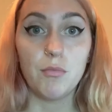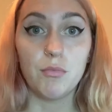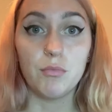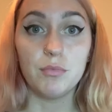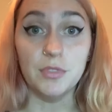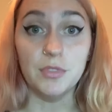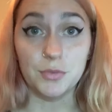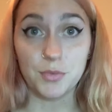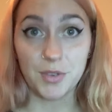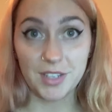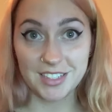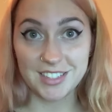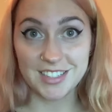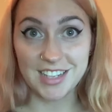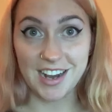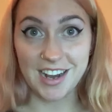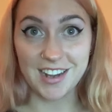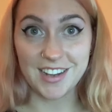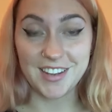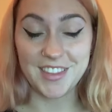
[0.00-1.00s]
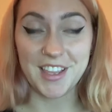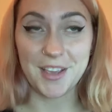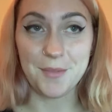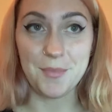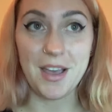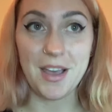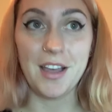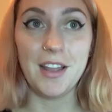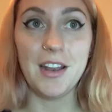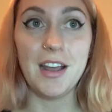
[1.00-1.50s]
It's really scary to think
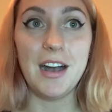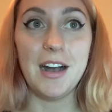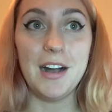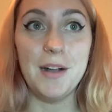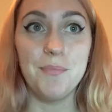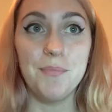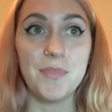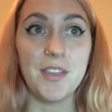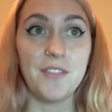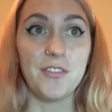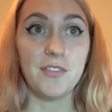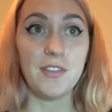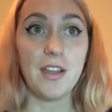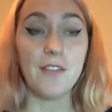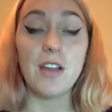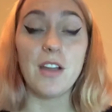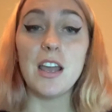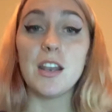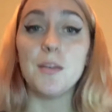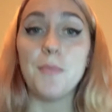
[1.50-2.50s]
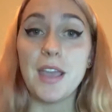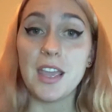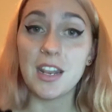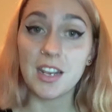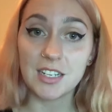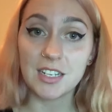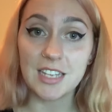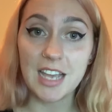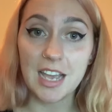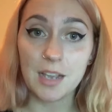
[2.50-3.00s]
about. If you've never had a
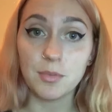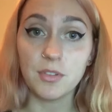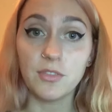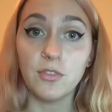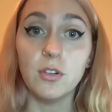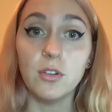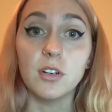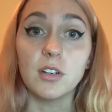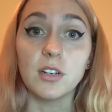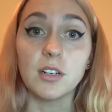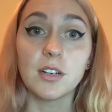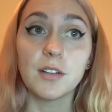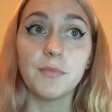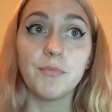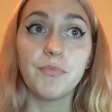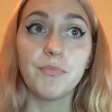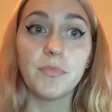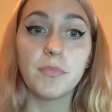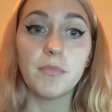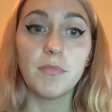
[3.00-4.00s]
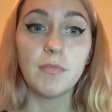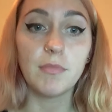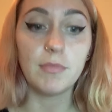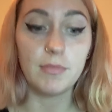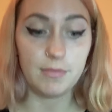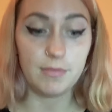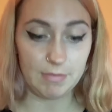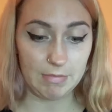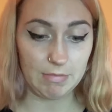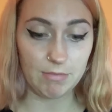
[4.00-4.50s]
panic attack before,
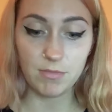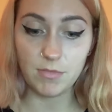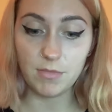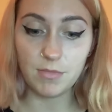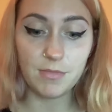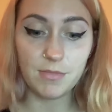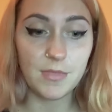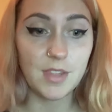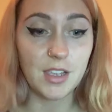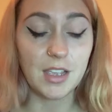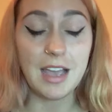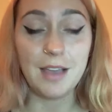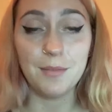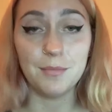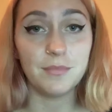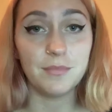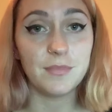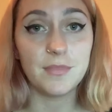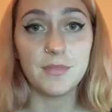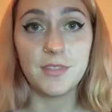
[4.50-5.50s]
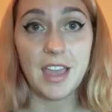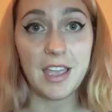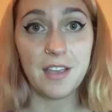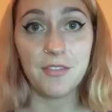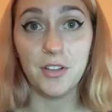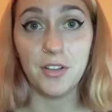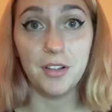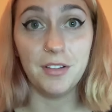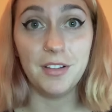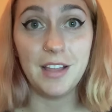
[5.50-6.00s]
I'm
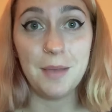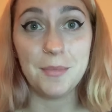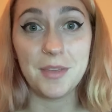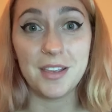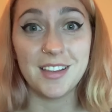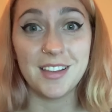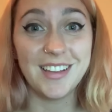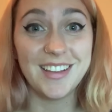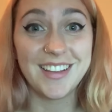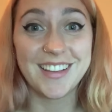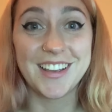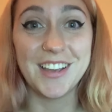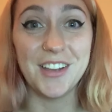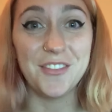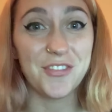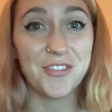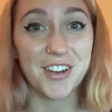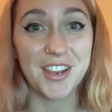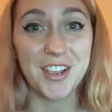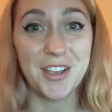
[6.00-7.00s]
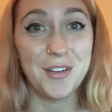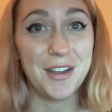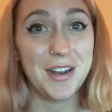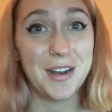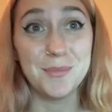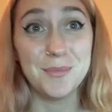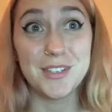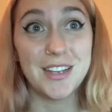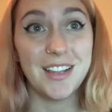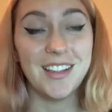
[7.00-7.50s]
thankful. I mean, good for you, and
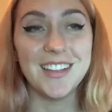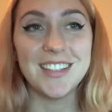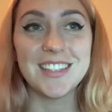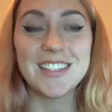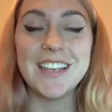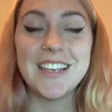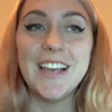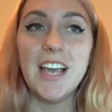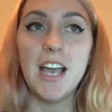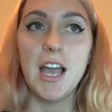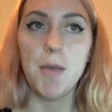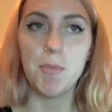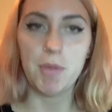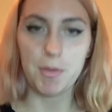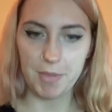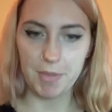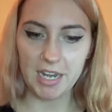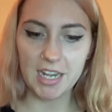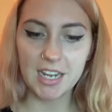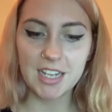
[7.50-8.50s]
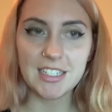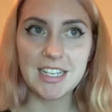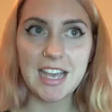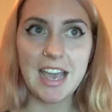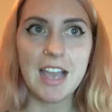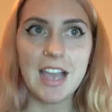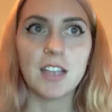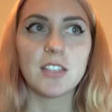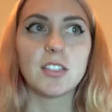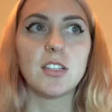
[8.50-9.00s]
I'm jealous. But panic
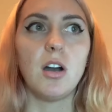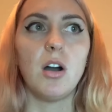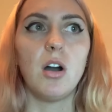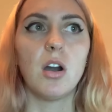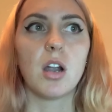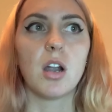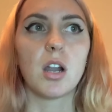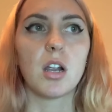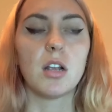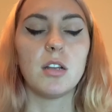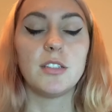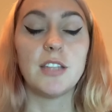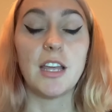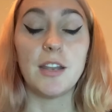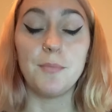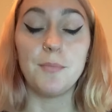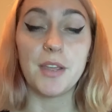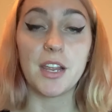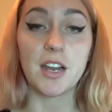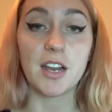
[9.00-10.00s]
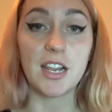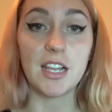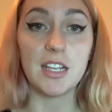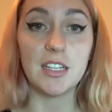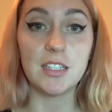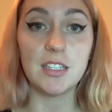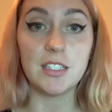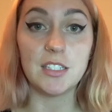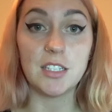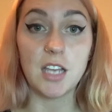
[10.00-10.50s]
attacks are sudden
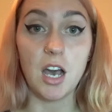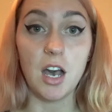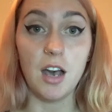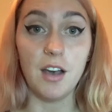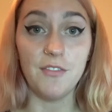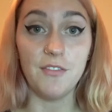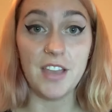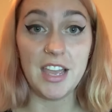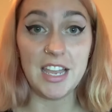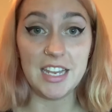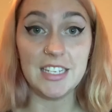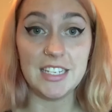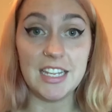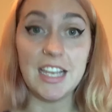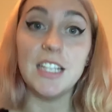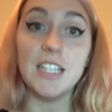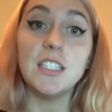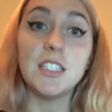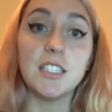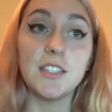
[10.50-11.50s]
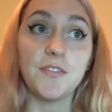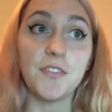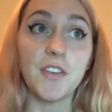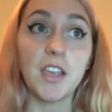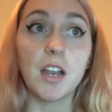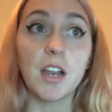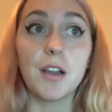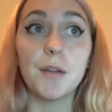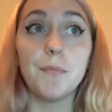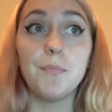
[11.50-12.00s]
periods of intense
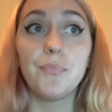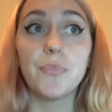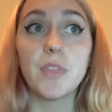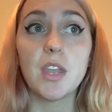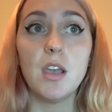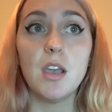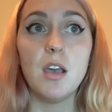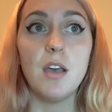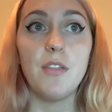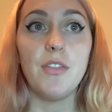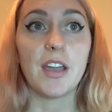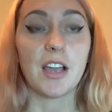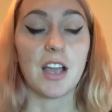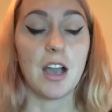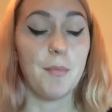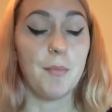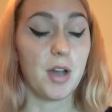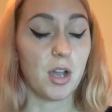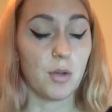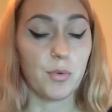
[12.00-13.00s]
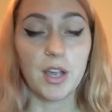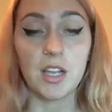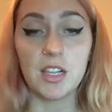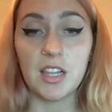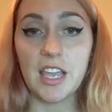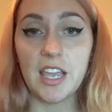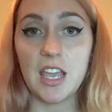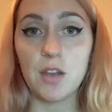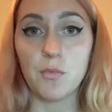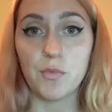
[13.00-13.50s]
fear that come on
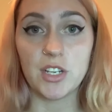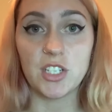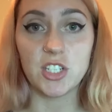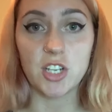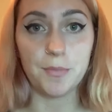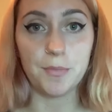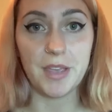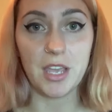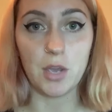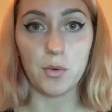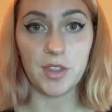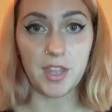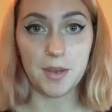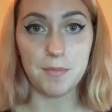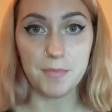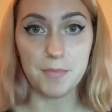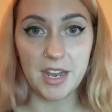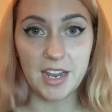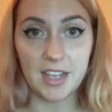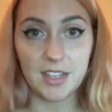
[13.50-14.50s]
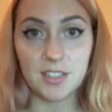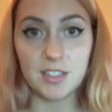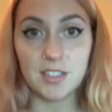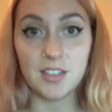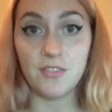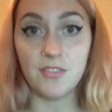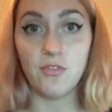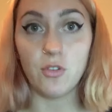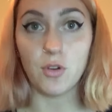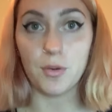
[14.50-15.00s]
quickly and reach their peak within minutes.
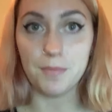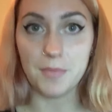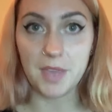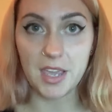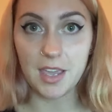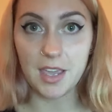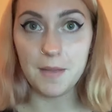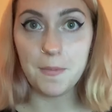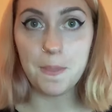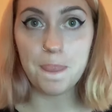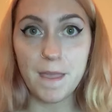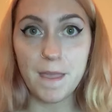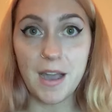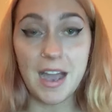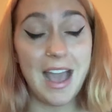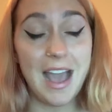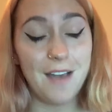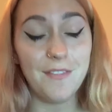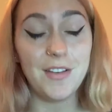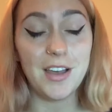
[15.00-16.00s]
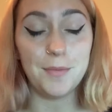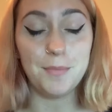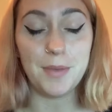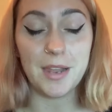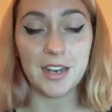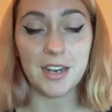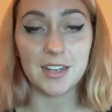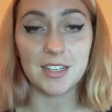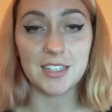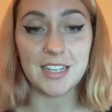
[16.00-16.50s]
For me, I have had
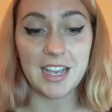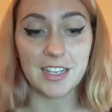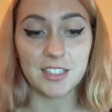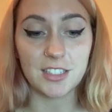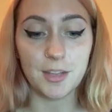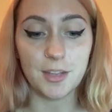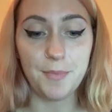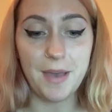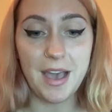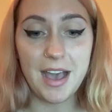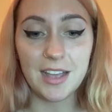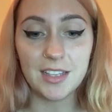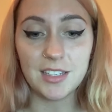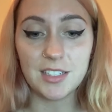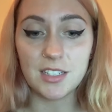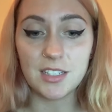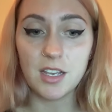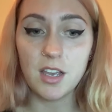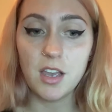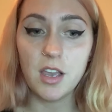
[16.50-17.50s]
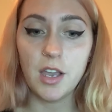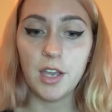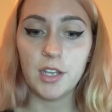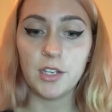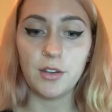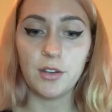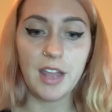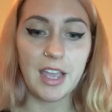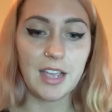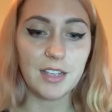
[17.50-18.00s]
panic attacks in the past
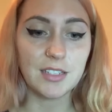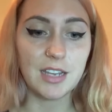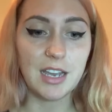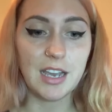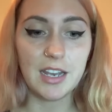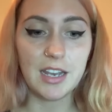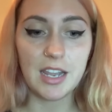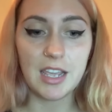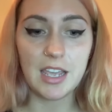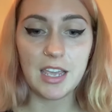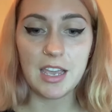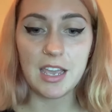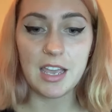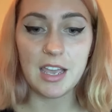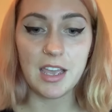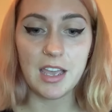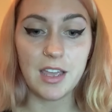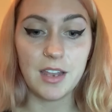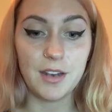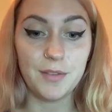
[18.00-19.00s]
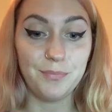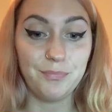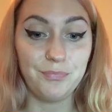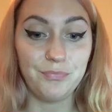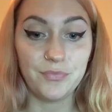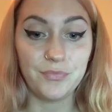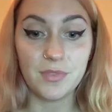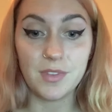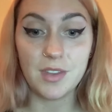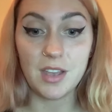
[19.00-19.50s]
due to anxiety
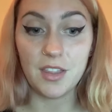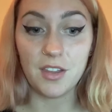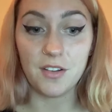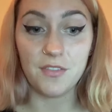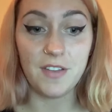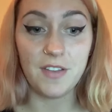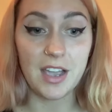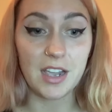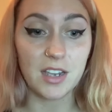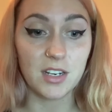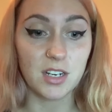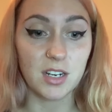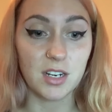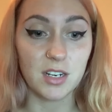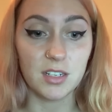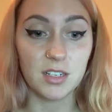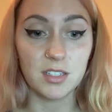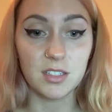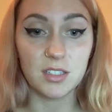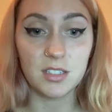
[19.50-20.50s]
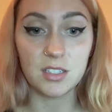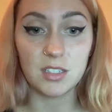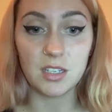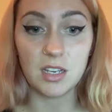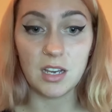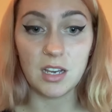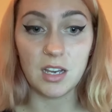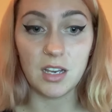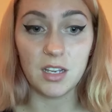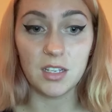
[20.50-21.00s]
and other factors.
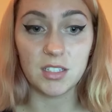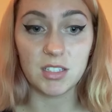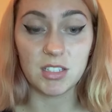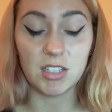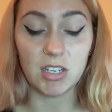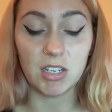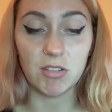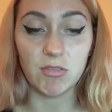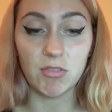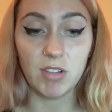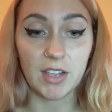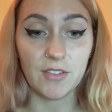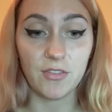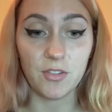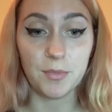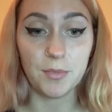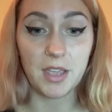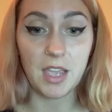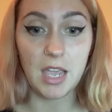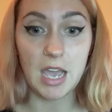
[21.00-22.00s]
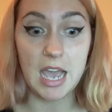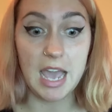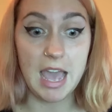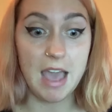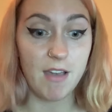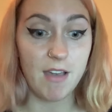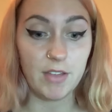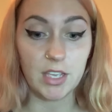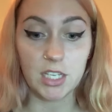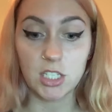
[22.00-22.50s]
So like for me, I
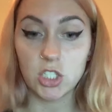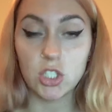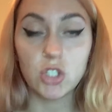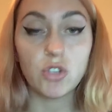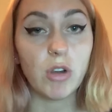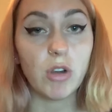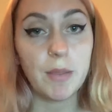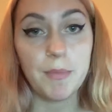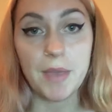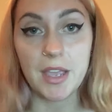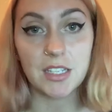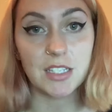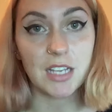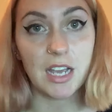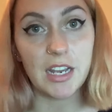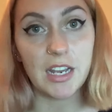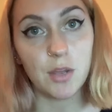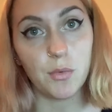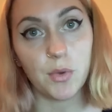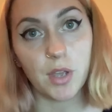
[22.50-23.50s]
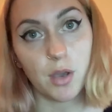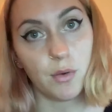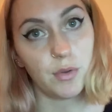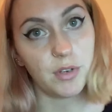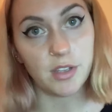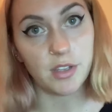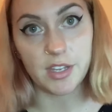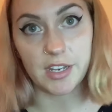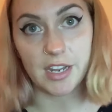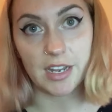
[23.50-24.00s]
have extreme anxiety when going
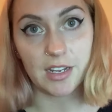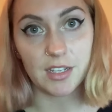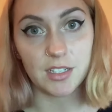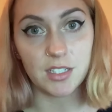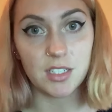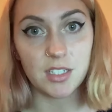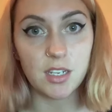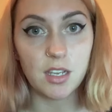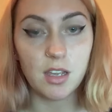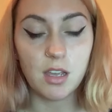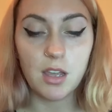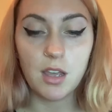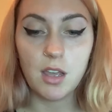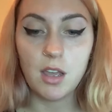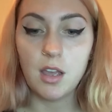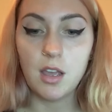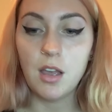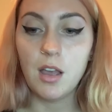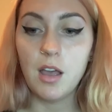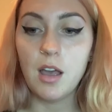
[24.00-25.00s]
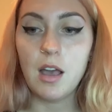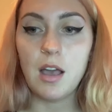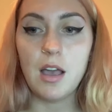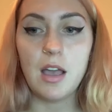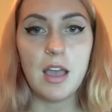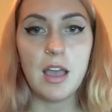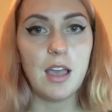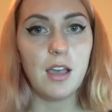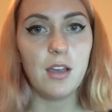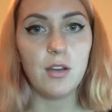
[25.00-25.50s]
to the dentist
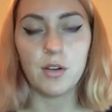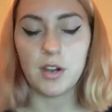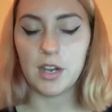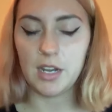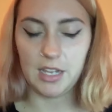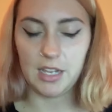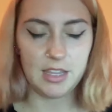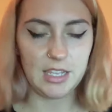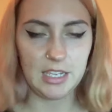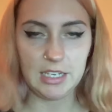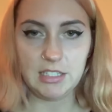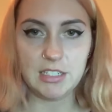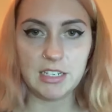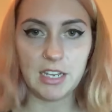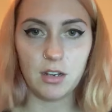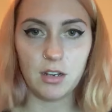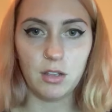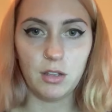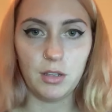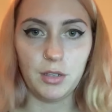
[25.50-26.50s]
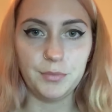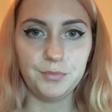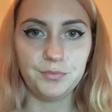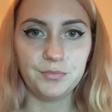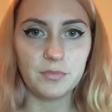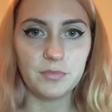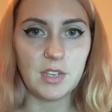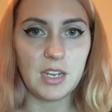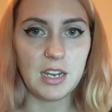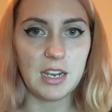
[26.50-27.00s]
or anything dental
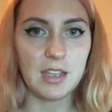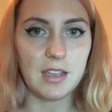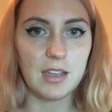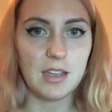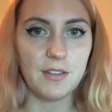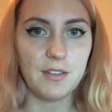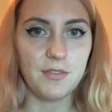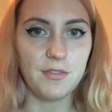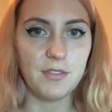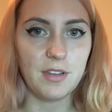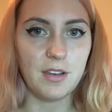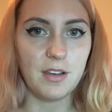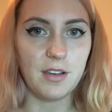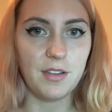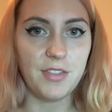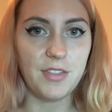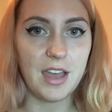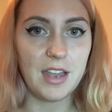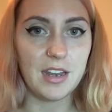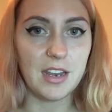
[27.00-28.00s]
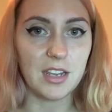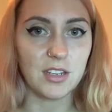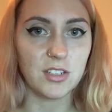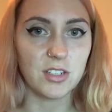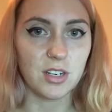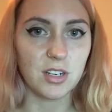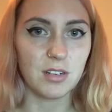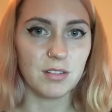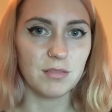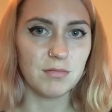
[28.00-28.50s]
of that
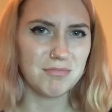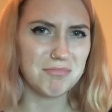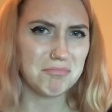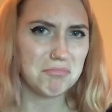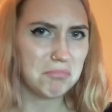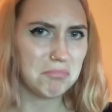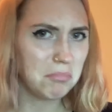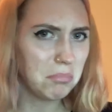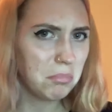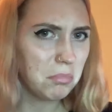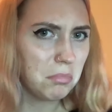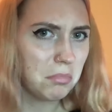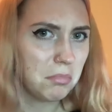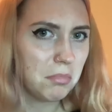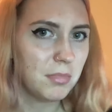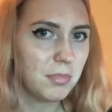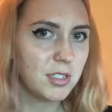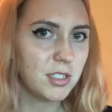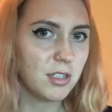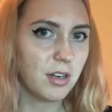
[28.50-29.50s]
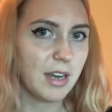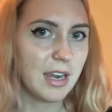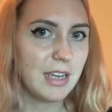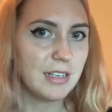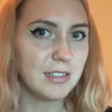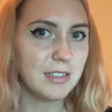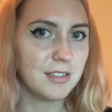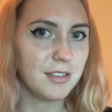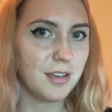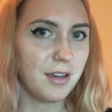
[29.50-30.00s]
nature. Sorry, I
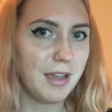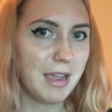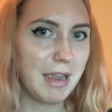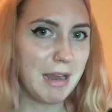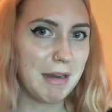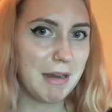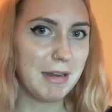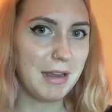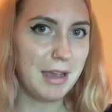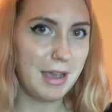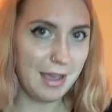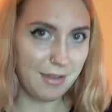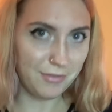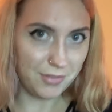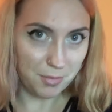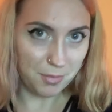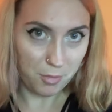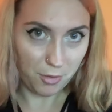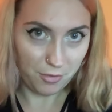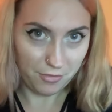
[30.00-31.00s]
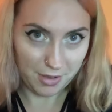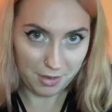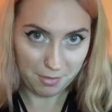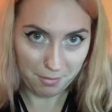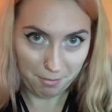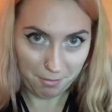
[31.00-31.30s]
just saw a hair. Now I have to move it.